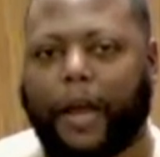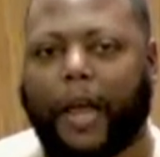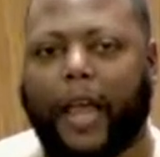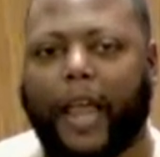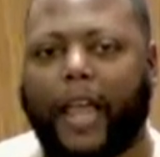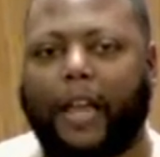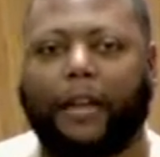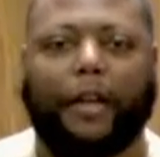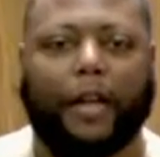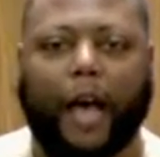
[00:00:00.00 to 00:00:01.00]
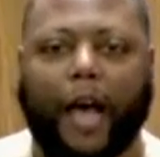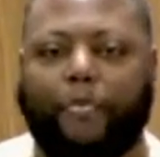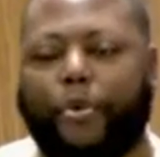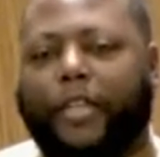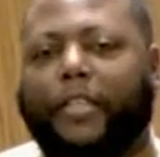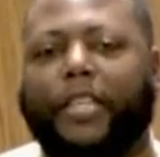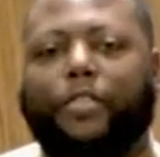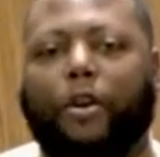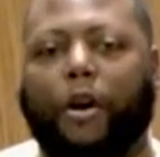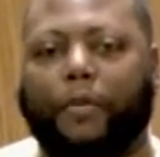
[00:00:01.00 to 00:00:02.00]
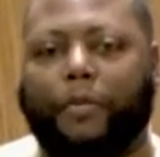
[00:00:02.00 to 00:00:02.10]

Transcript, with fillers: and God pricked his heart